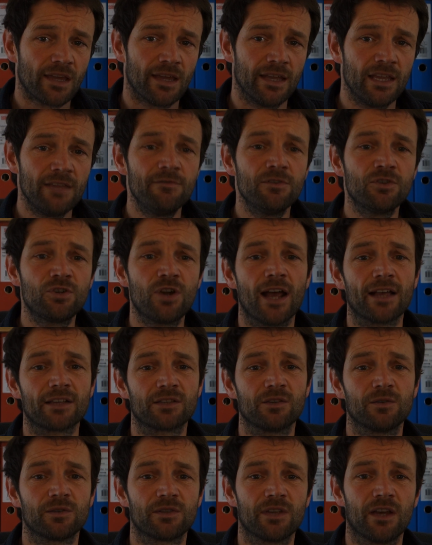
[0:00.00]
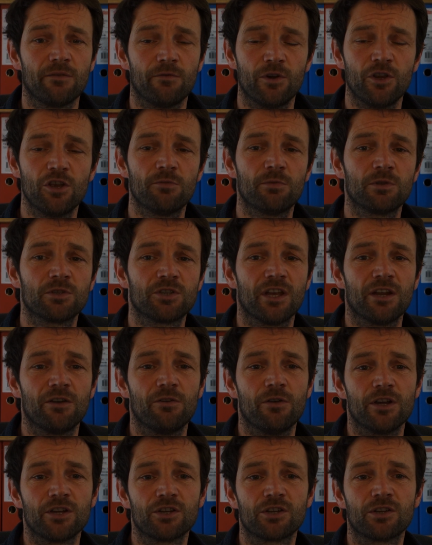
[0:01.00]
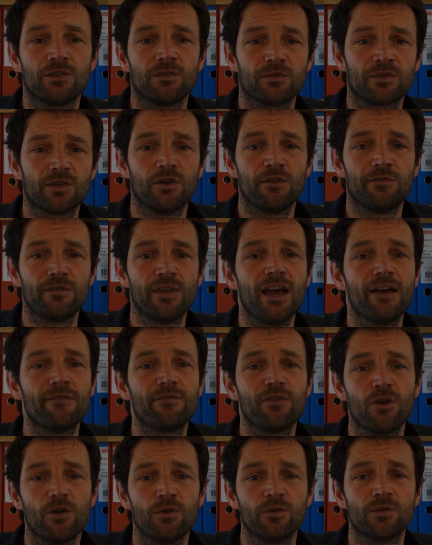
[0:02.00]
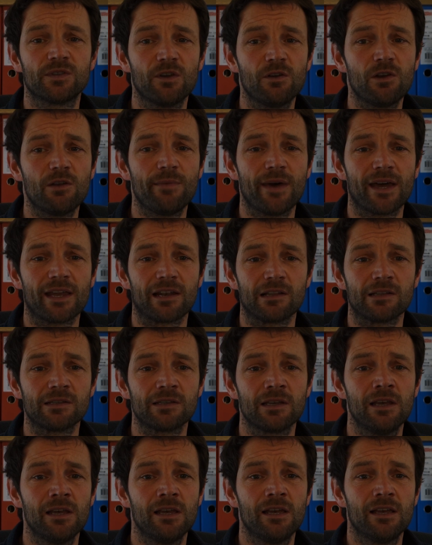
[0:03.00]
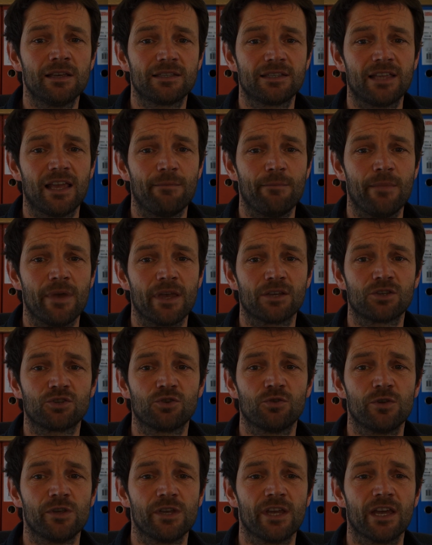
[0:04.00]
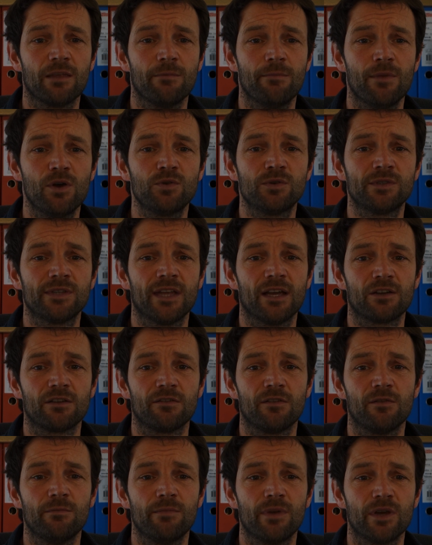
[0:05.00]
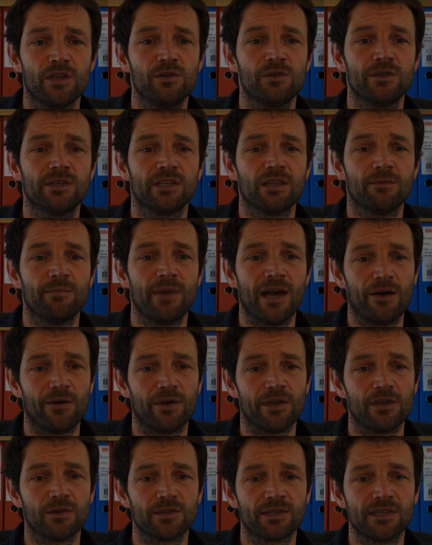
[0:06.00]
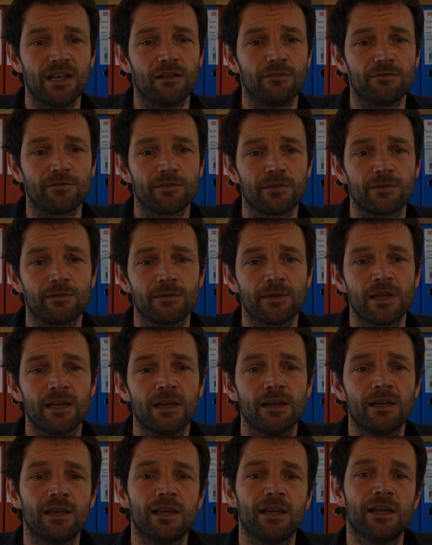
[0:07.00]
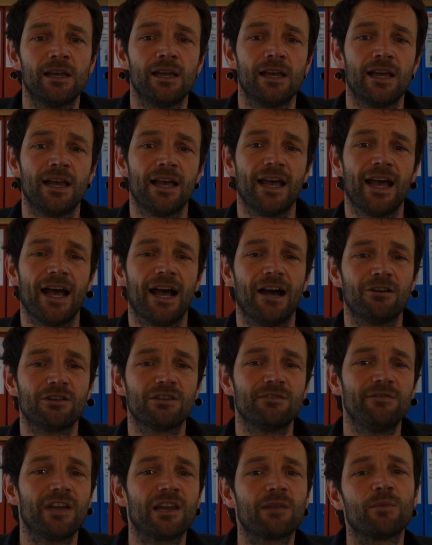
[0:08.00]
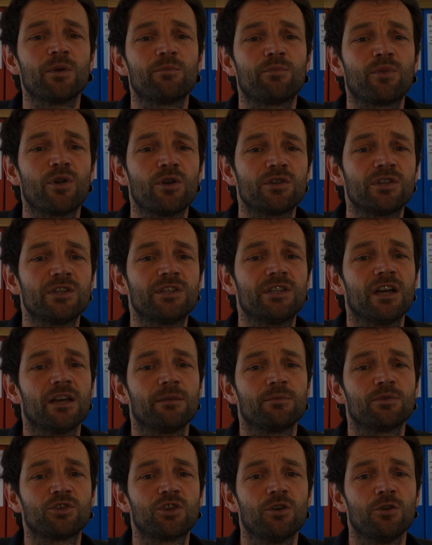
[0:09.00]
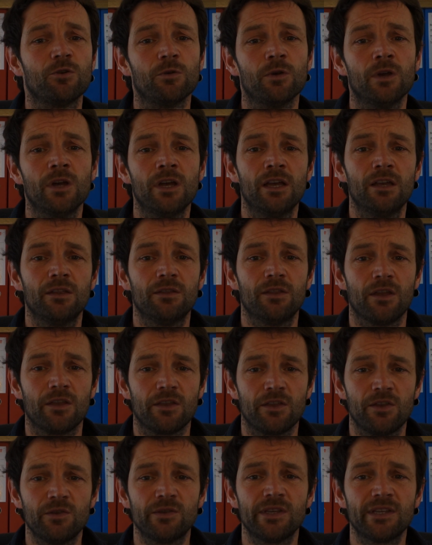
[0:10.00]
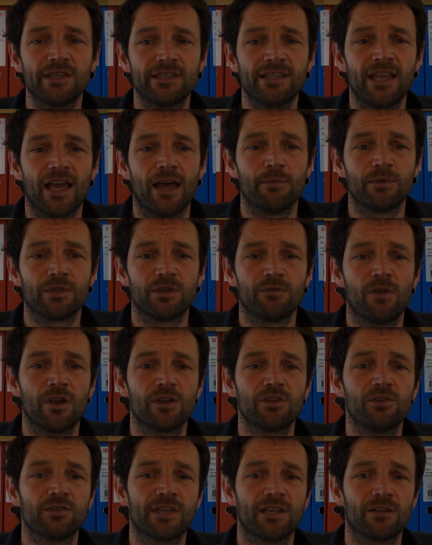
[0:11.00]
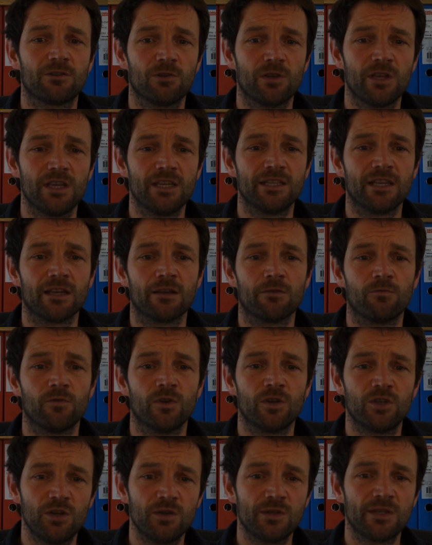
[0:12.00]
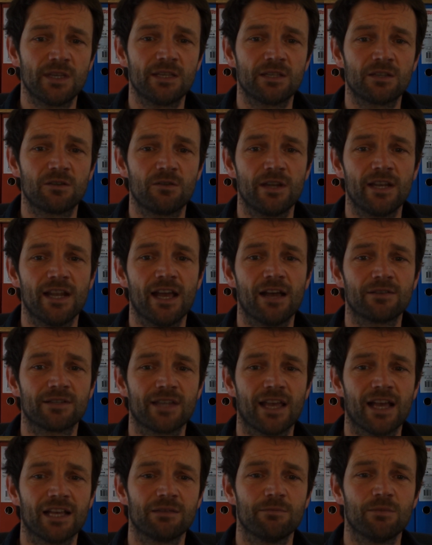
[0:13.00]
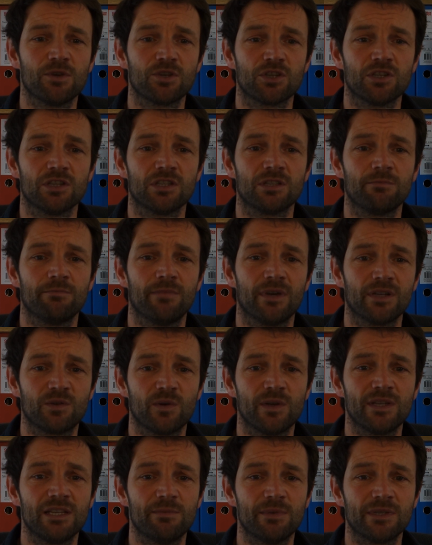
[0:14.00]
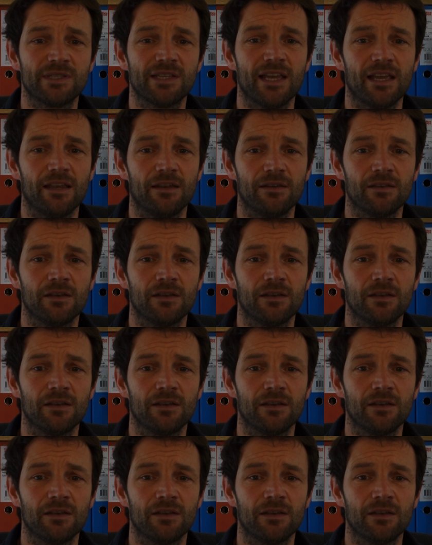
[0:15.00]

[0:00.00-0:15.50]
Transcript: It even tracks on-site renewable generation, so if you have your own solar panels, STEP makes sure you get the most out of them by using the power yourself. Our development prototypes show that using STEP to run your central heating reduces greenhouse gas emissions by 20%. The